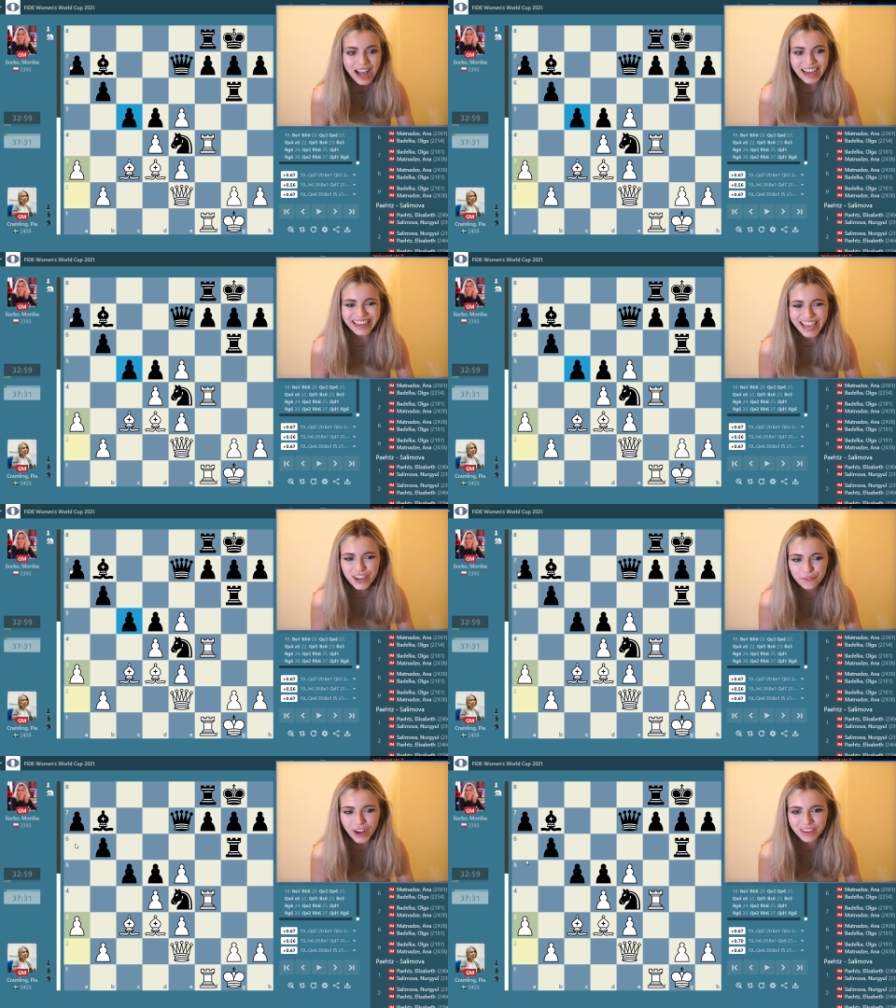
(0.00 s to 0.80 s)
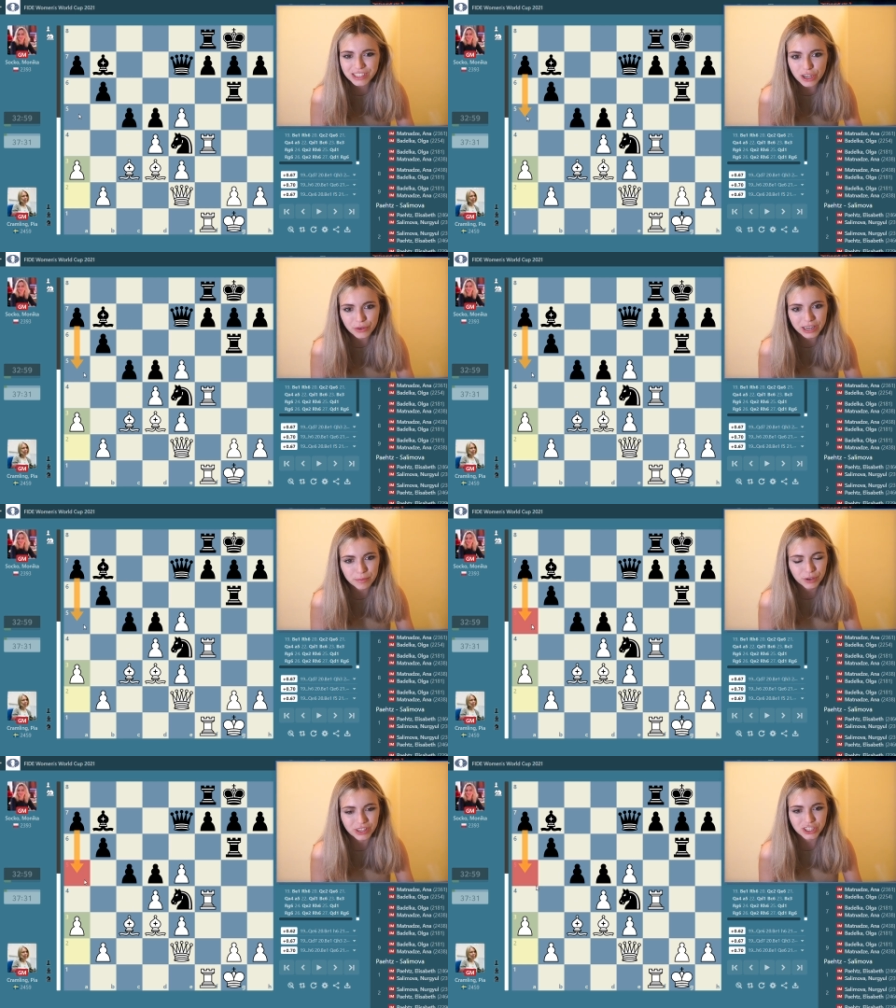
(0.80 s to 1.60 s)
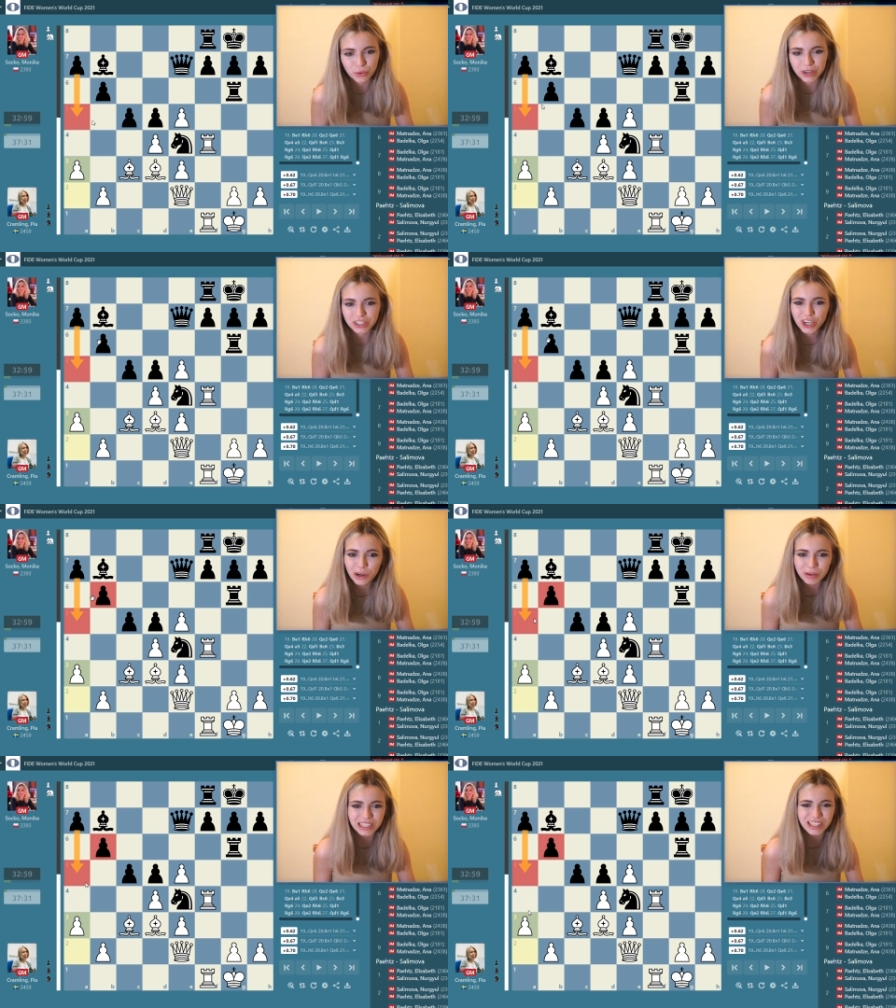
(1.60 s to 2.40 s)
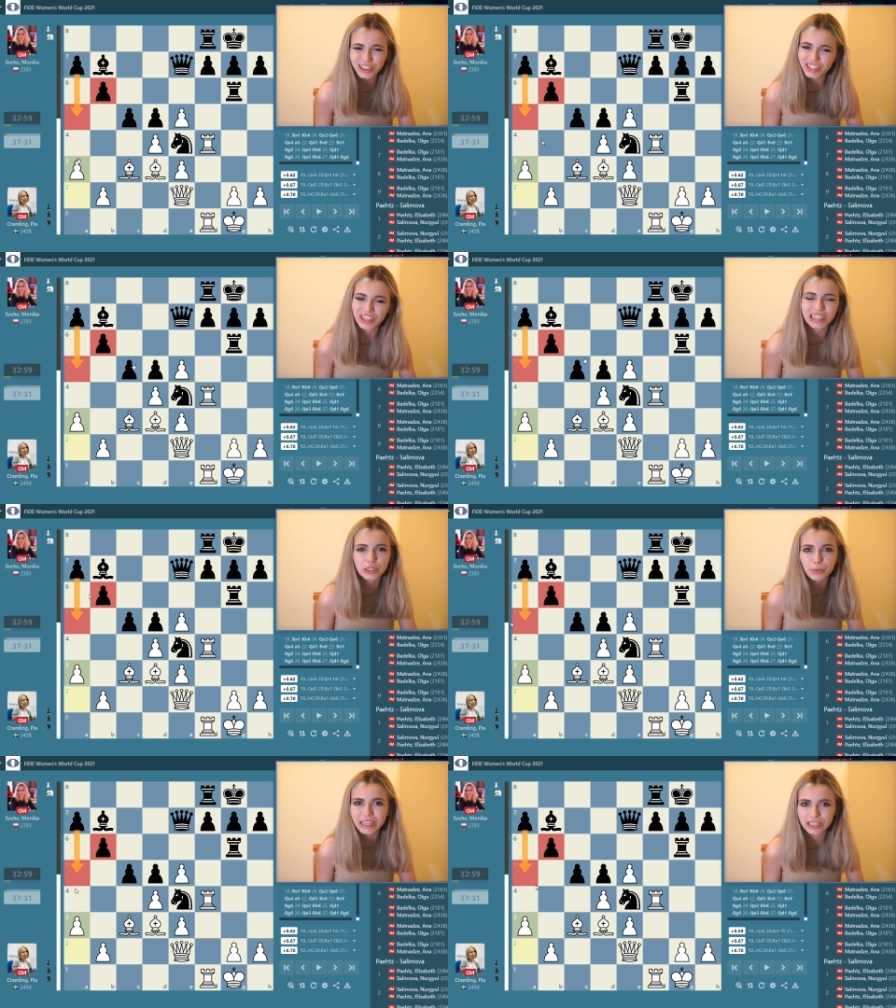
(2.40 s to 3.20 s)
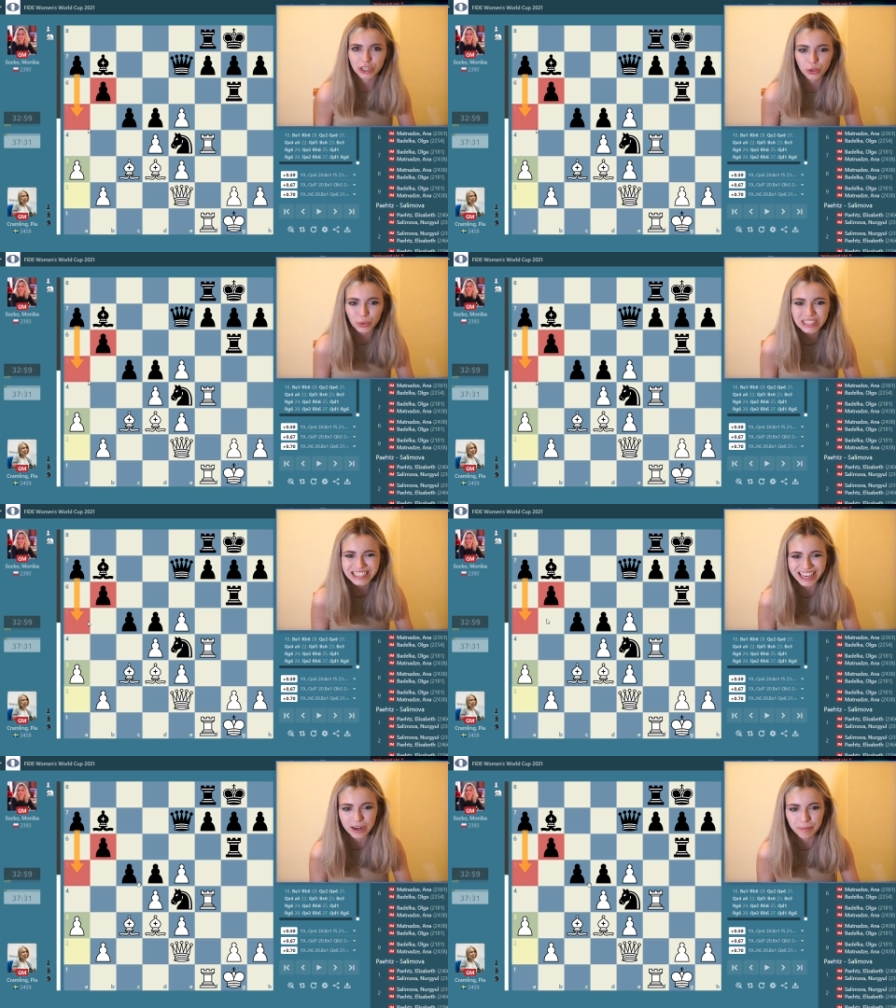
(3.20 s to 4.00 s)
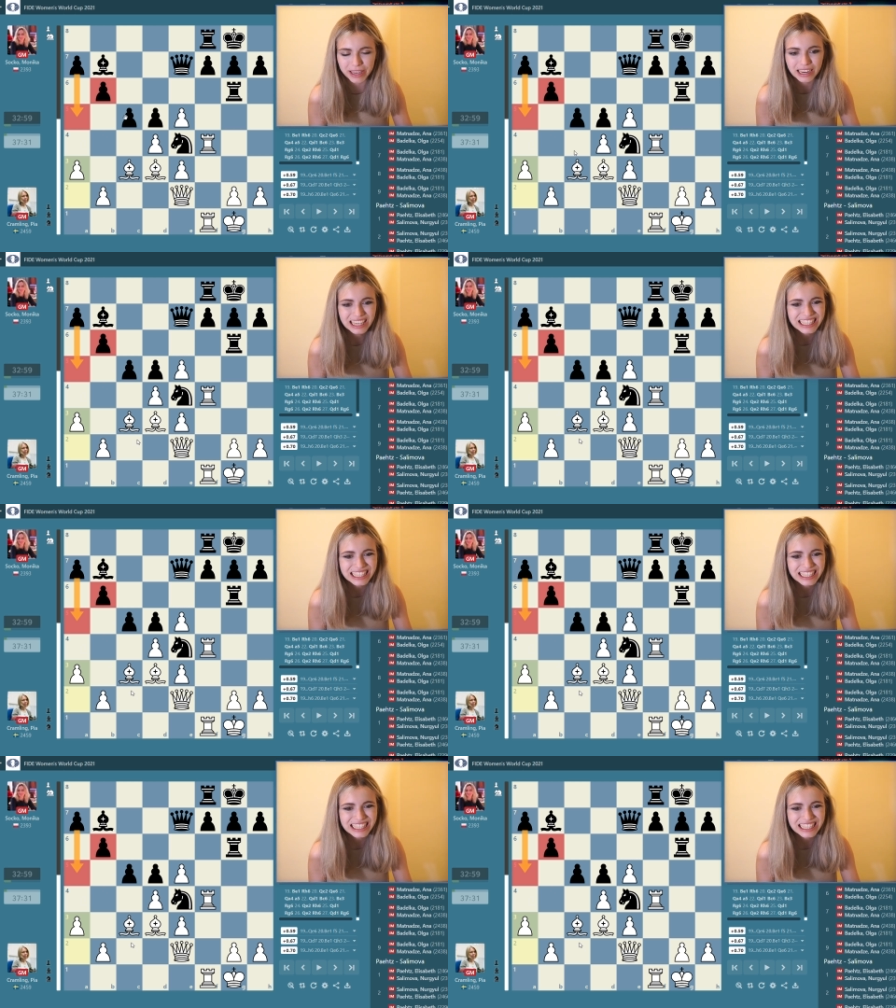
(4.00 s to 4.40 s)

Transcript: And a5 is not really a move that you want to do, because then you're starting to weaken your queen side a bit.